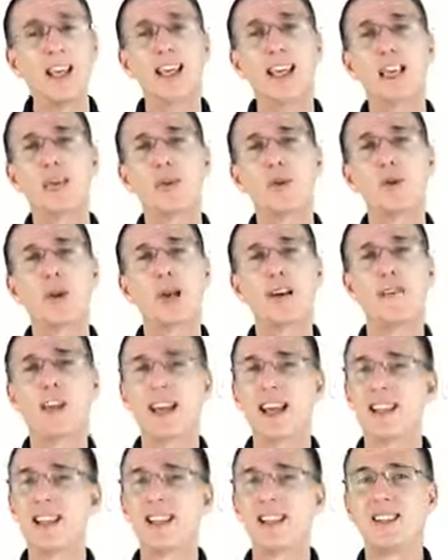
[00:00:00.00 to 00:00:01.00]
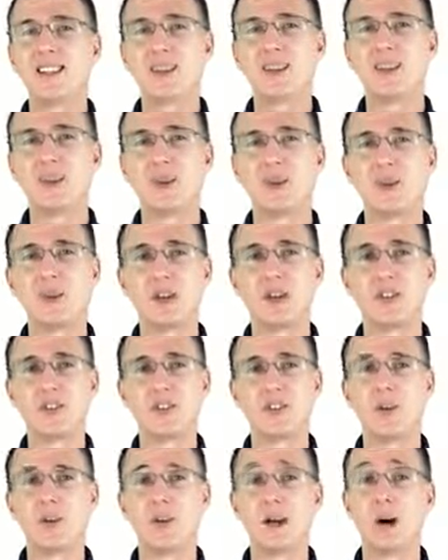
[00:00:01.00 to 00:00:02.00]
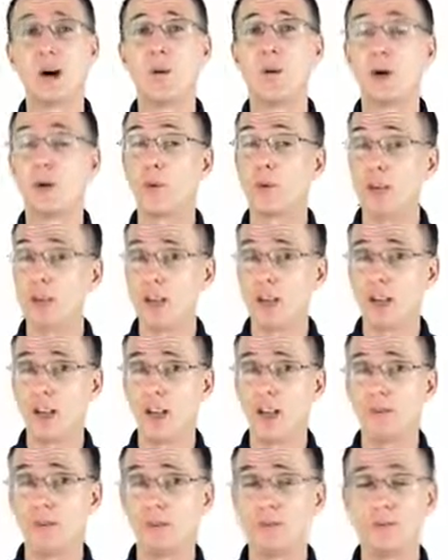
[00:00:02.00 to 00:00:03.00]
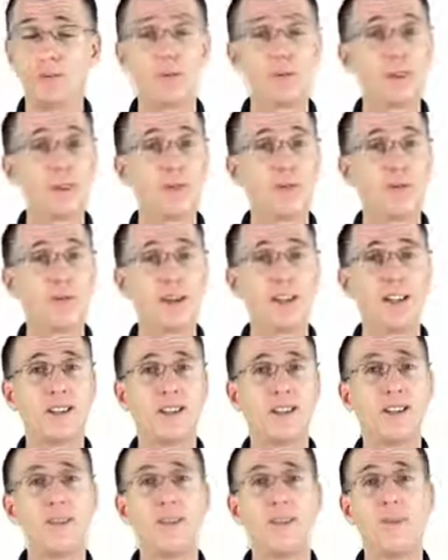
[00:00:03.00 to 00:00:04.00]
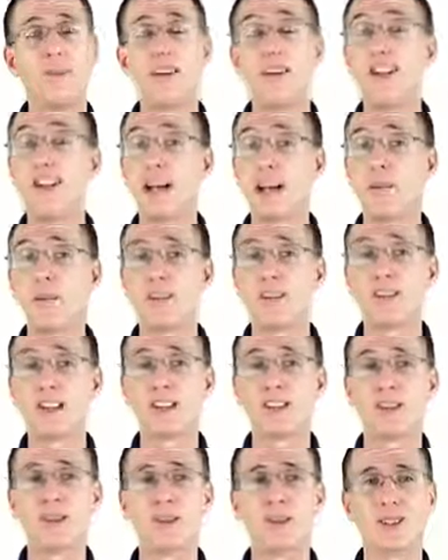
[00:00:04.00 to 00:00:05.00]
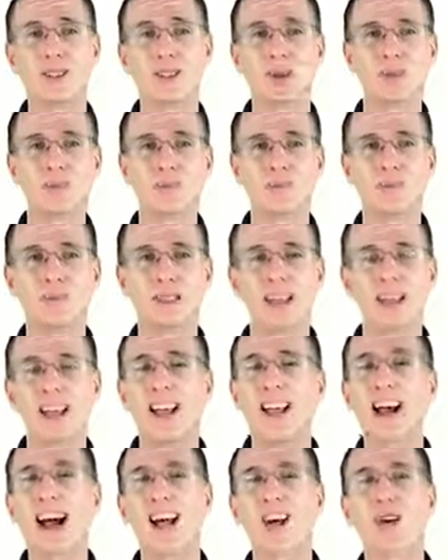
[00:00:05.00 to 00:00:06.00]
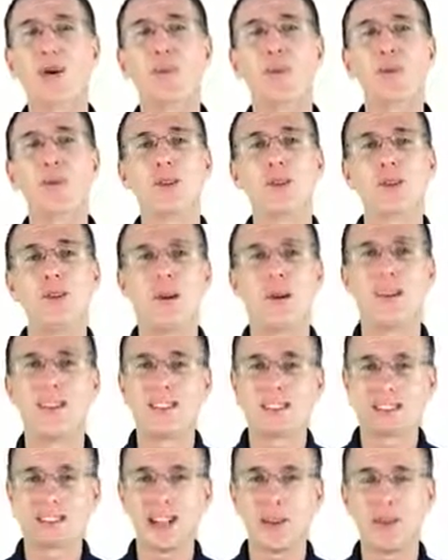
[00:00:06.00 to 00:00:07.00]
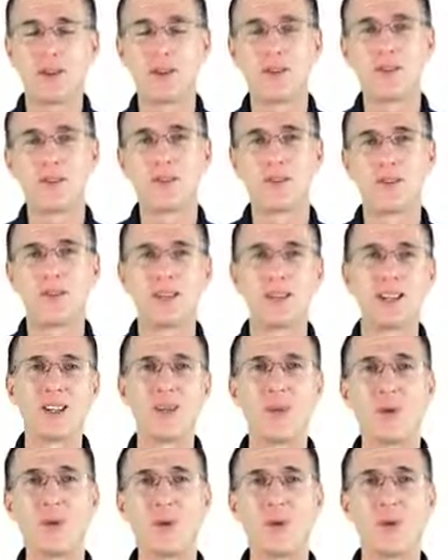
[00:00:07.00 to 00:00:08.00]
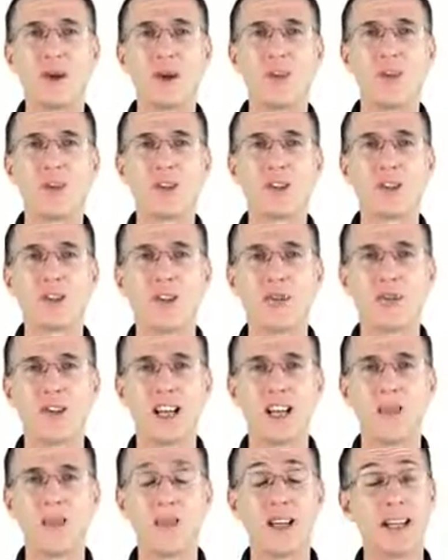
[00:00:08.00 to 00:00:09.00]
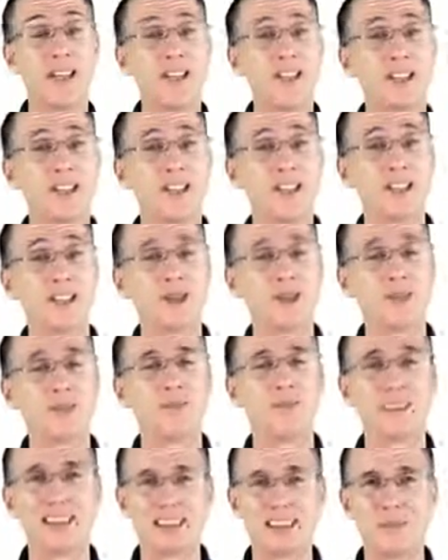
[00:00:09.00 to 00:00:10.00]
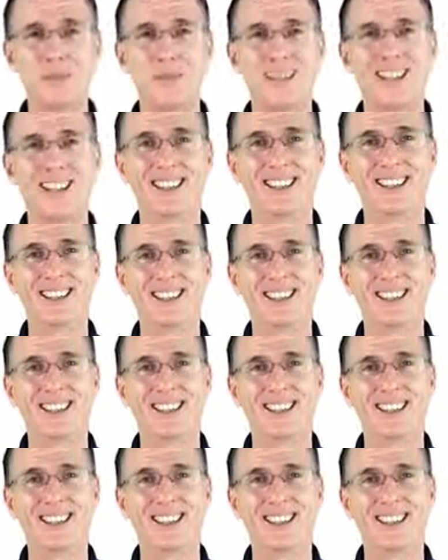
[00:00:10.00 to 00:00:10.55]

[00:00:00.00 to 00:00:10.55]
If you have any additional questions about what we just covered, feel free to leave them in the comment section below. I hope you enjoyed this episode of Bitcoin Whiteboard Tuesday, and I'll see you in a bit.